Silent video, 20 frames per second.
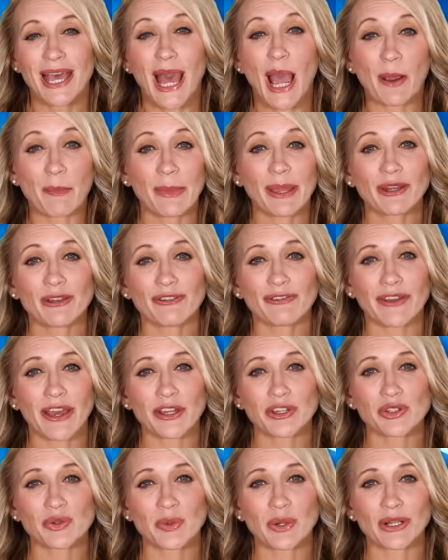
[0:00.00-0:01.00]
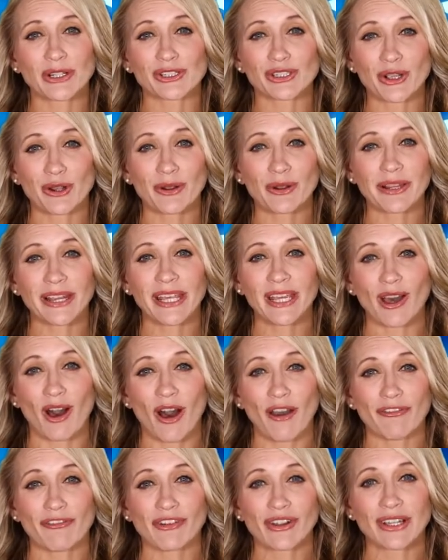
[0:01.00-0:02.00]
Our manufacturer is currently
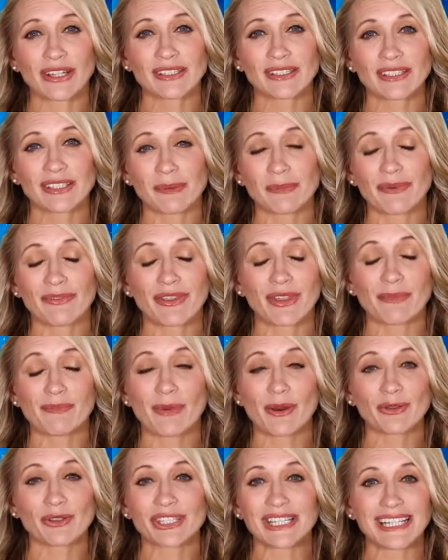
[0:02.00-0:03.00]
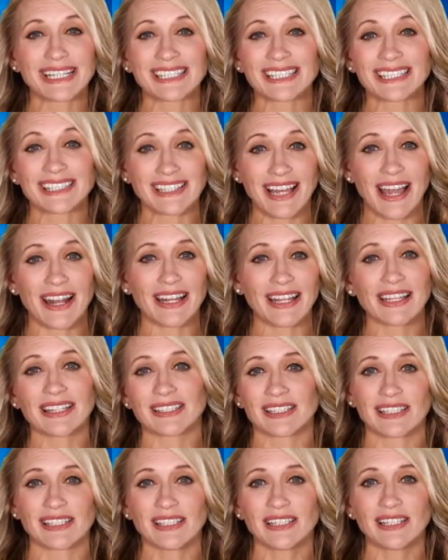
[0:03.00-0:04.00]
offering some of the most exciting
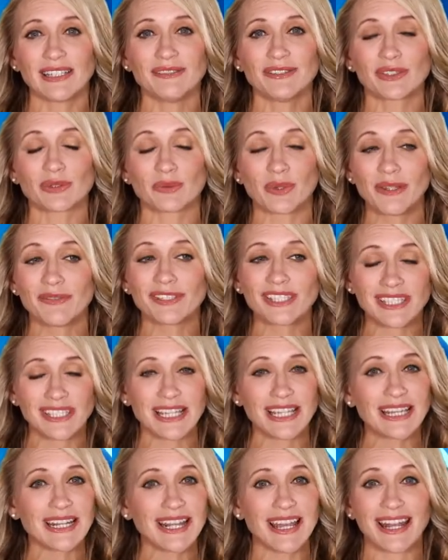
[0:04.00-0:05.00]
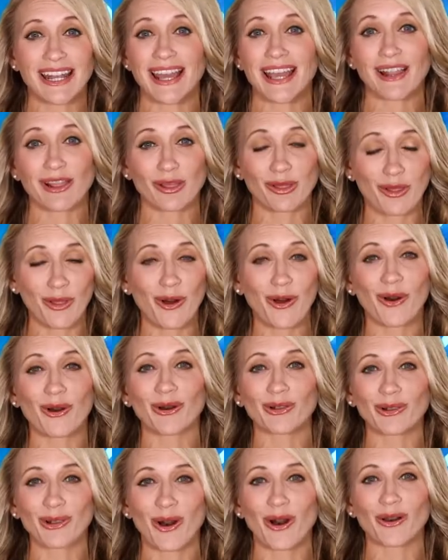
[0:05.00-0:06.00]
incentives we've seen in a
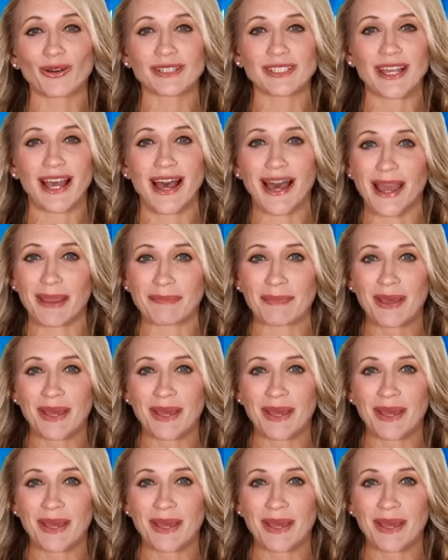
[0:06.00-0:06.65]
long, long time.